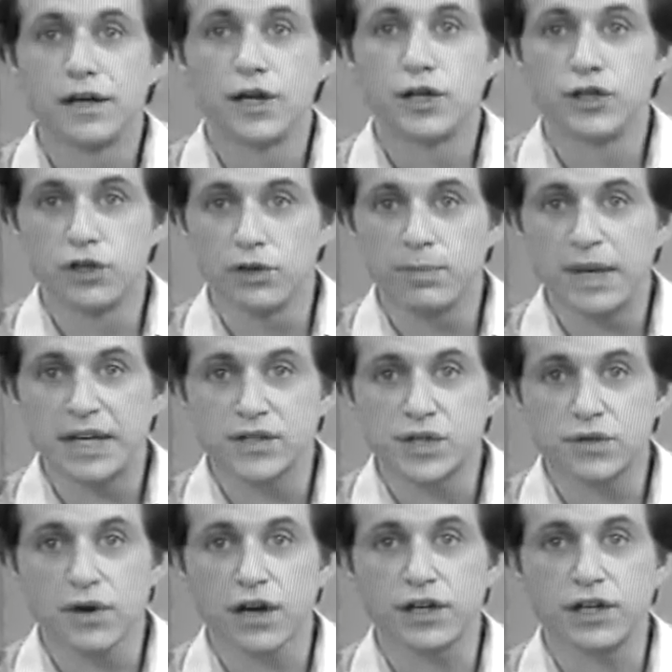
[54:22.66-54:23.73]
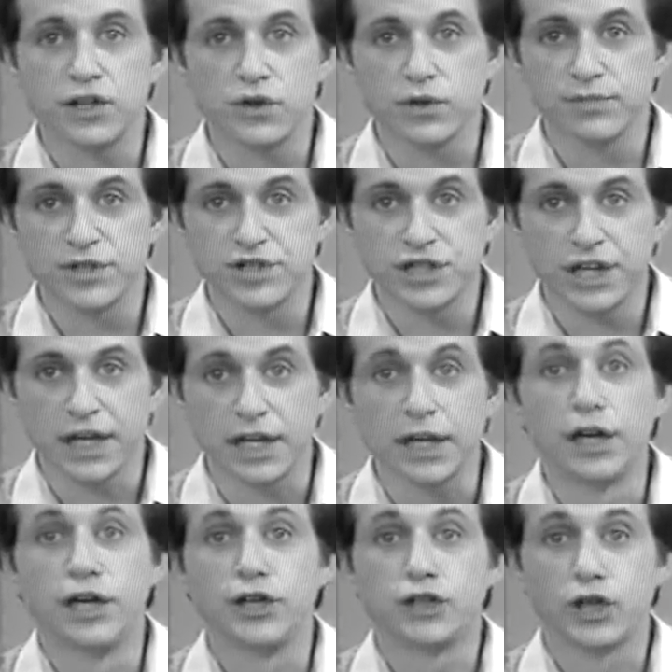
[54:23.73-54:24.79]
You'll be instructing your machine
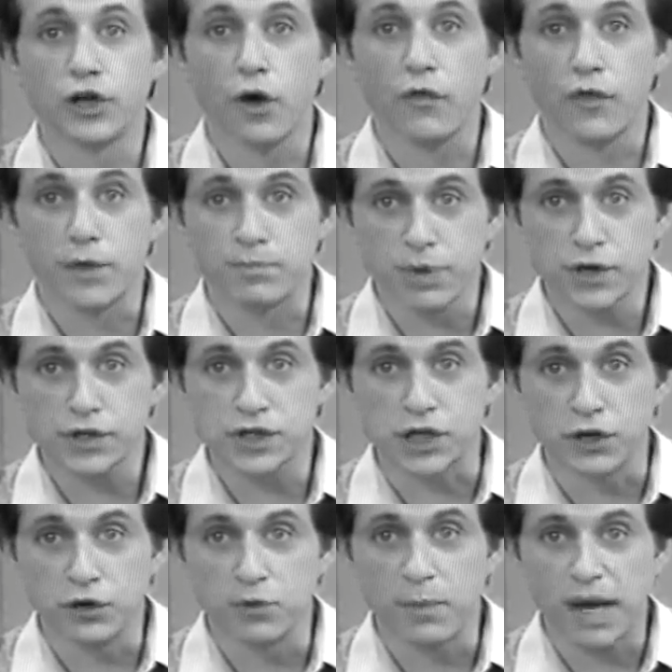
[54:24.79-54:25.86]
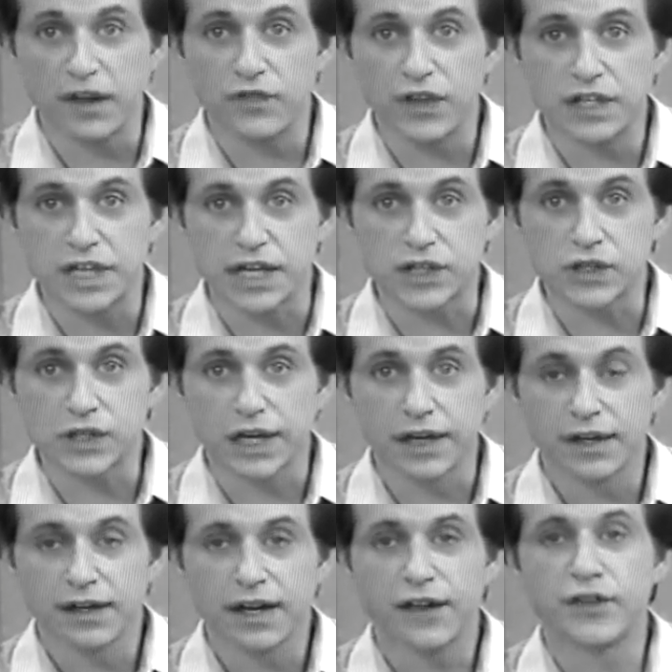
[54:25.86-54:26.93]
to note the person who made the disk
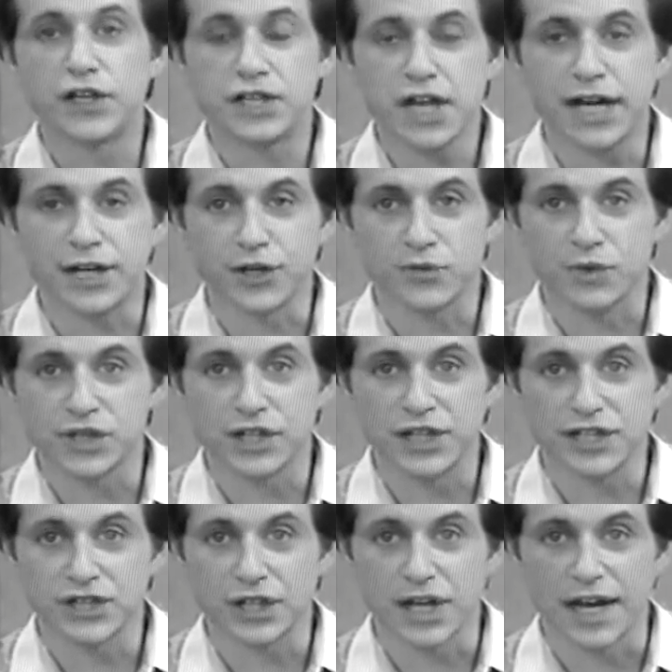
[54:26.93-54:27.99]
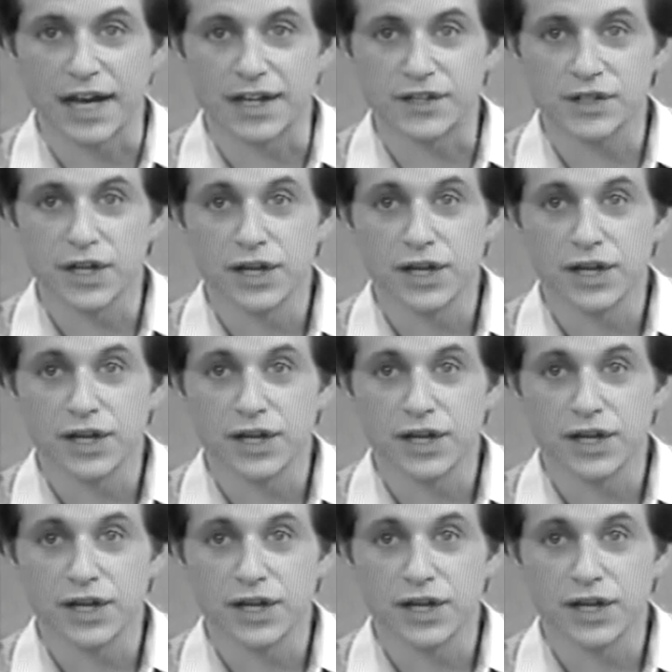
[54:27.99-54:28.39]
and the date it was initialized.